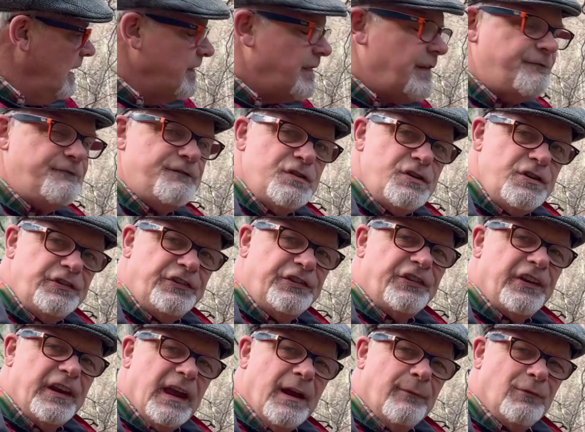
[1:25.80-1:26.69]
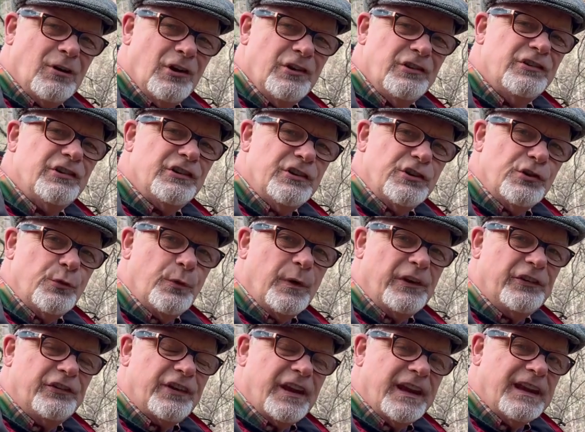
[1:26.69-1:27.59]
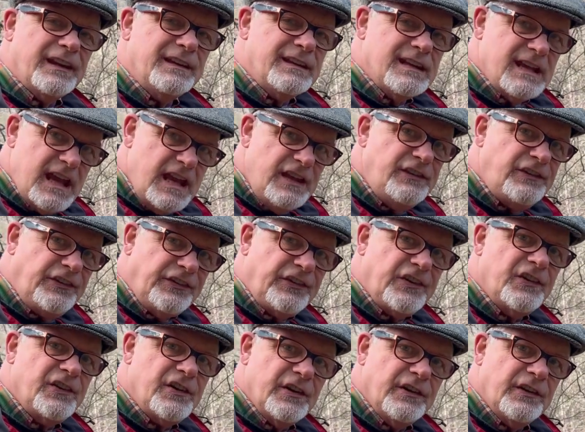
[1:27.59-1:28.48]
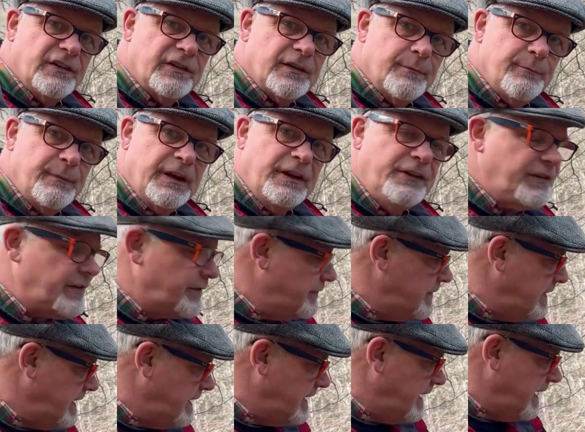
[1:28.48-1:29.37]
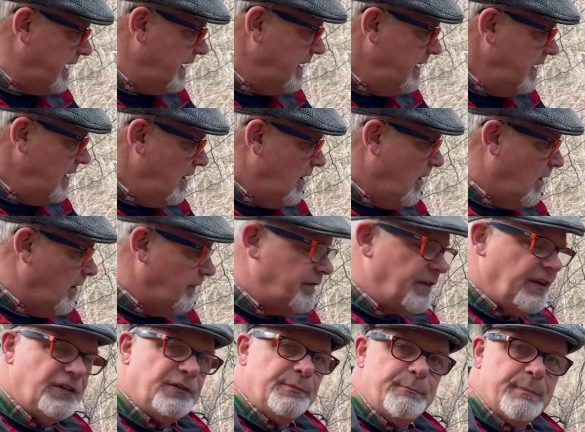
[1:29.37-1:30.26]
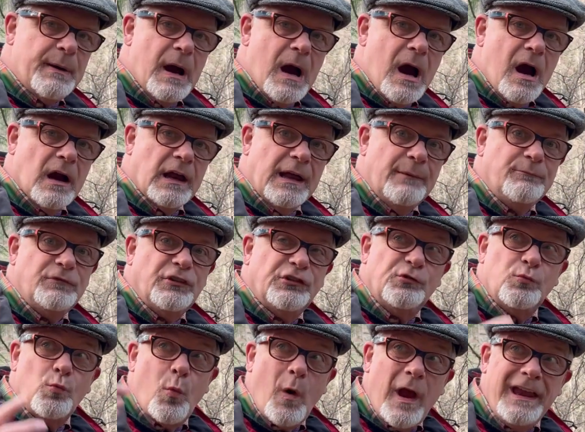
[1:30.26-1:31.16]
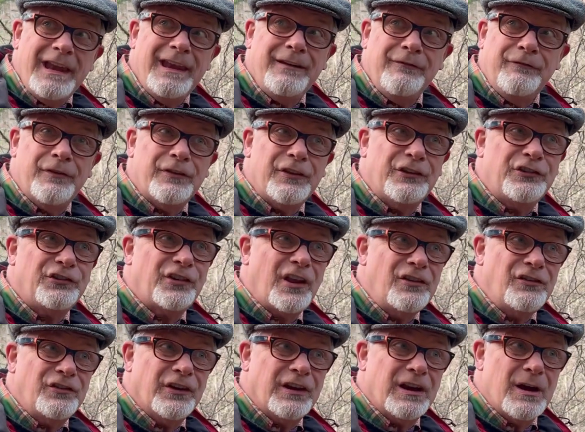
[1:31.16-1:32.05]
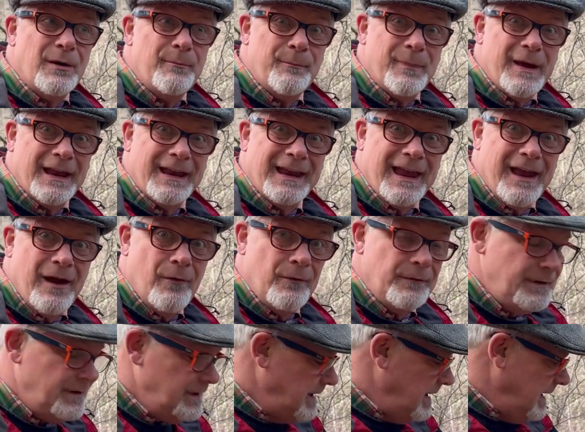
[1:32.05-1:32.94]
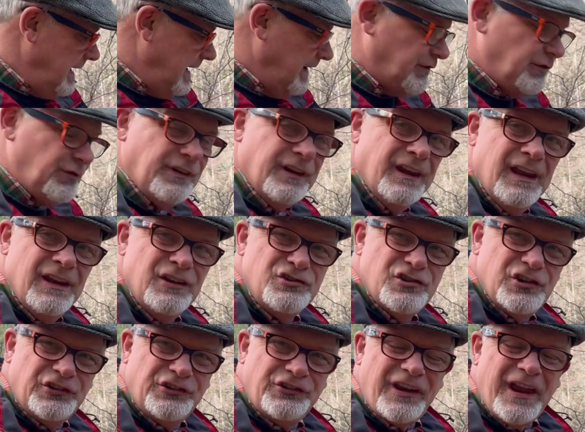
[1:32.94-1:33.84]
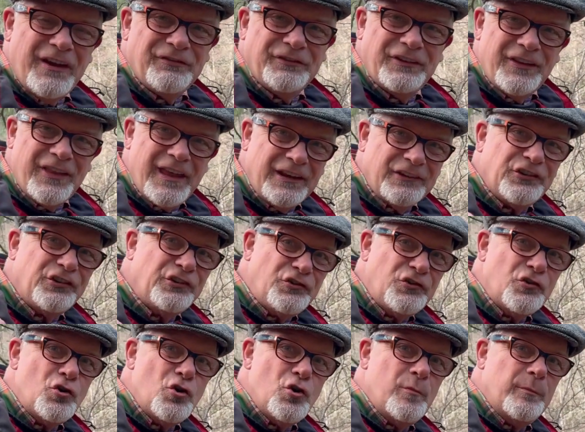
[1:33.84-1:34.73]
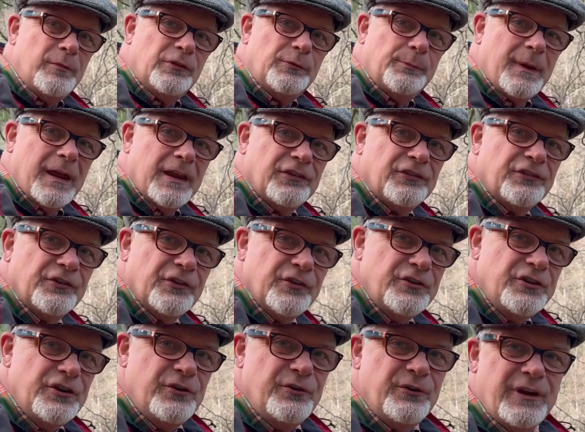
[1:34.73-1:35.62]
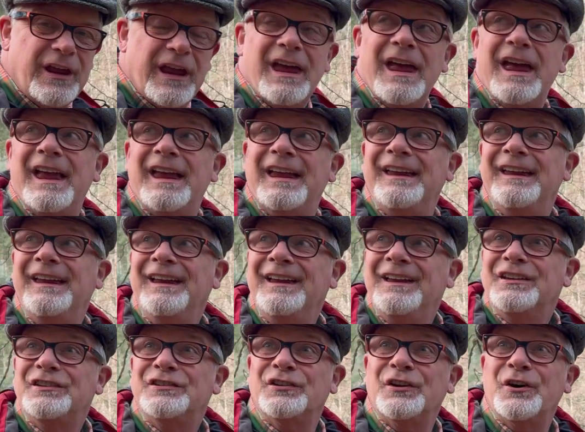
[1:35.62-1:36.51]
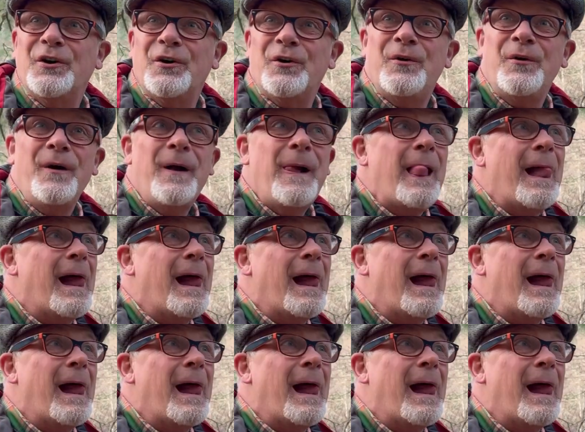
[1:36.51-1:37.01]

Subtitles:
The first thing I'm going to do is take an incident meter reading of this bark. I'm just waiting for the sun to come back out. It's just after that storm has passed through UK, so